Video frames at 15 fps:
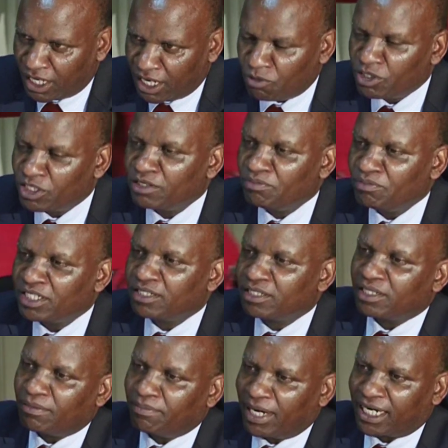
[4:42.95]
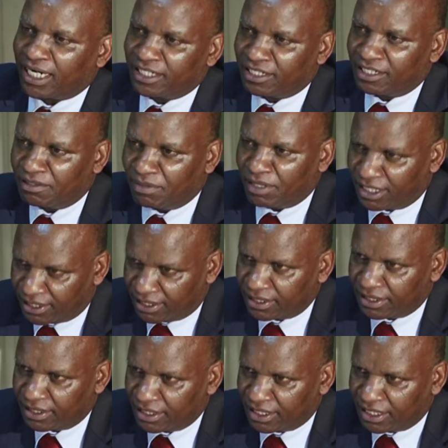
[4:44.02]
which meets the market
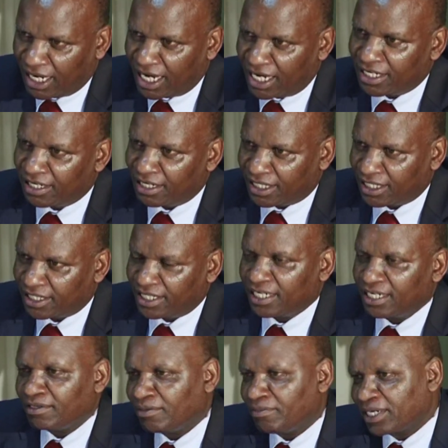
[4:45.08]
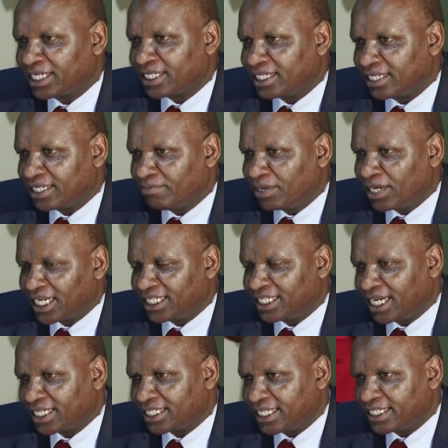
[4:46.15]
demands and sustains the
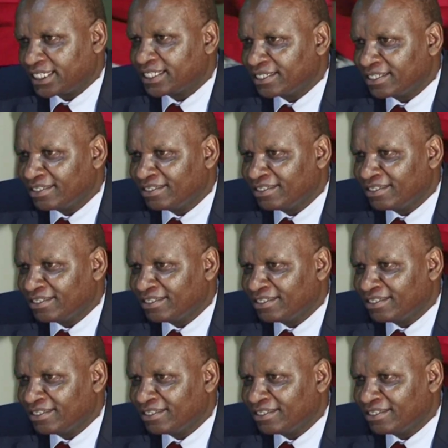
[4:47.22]
market access.